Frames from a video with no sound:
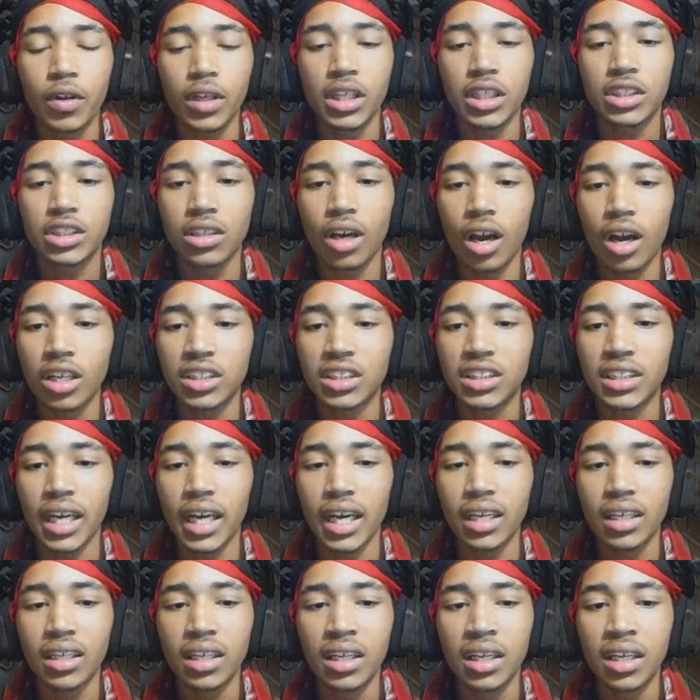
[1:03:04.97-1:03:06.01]
charged
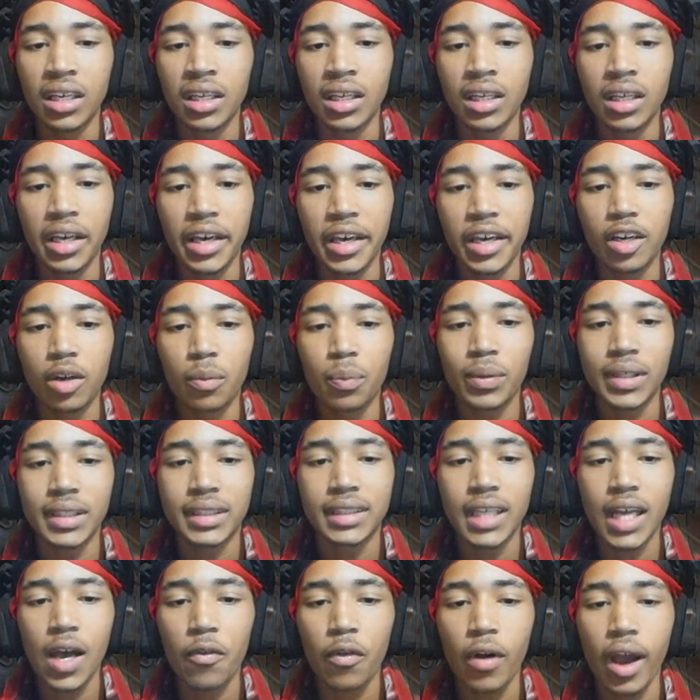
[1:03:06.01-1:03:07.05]
yet. It'll be
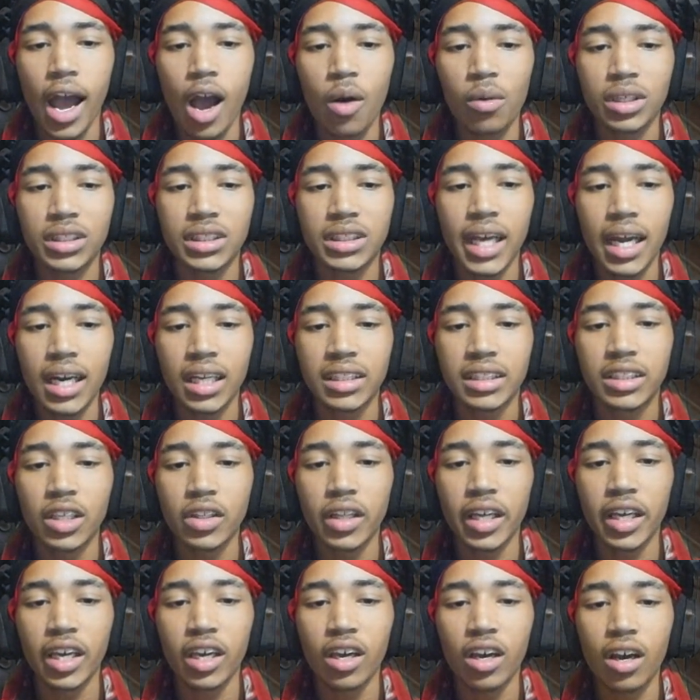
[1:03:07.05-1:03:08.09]
several hours yet until
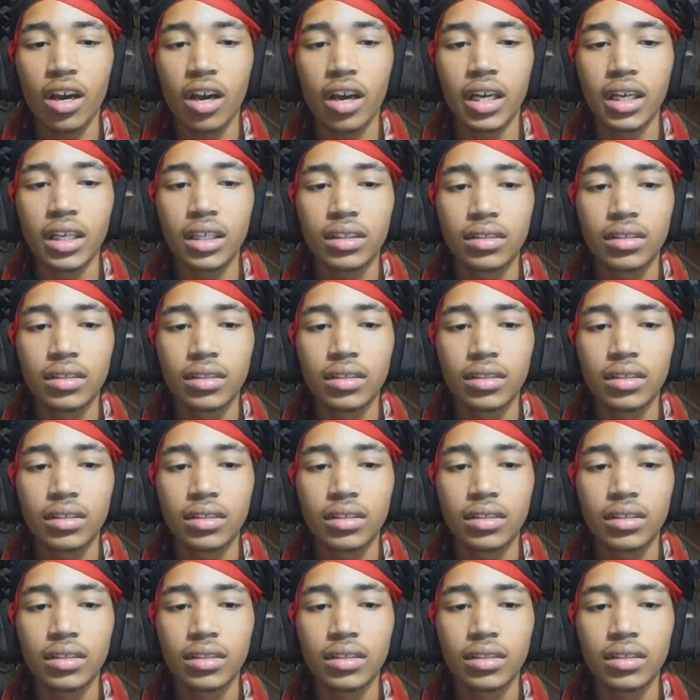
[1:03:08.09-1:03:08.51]
they are.